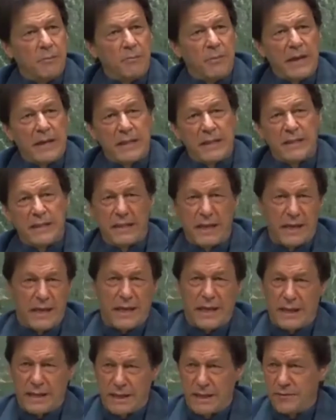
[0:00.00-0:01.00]

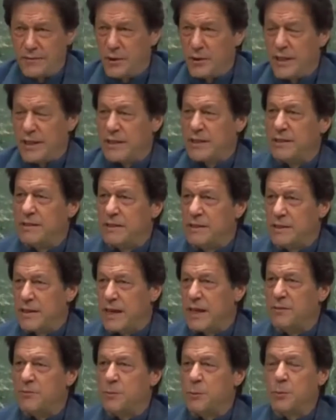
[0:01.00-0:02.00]
Pakistan, I'll give you
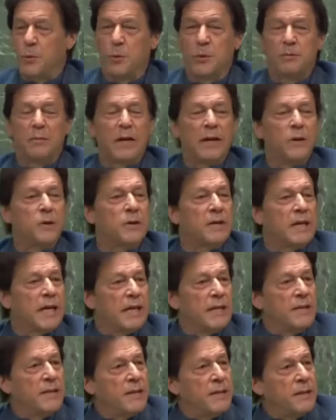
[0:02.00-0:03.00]
start with my own
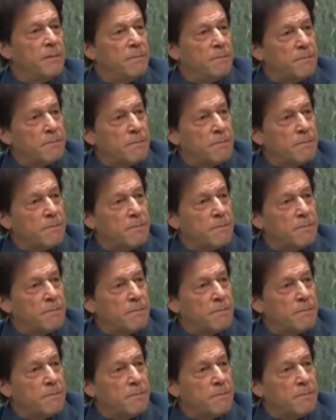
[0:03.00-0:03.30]
country.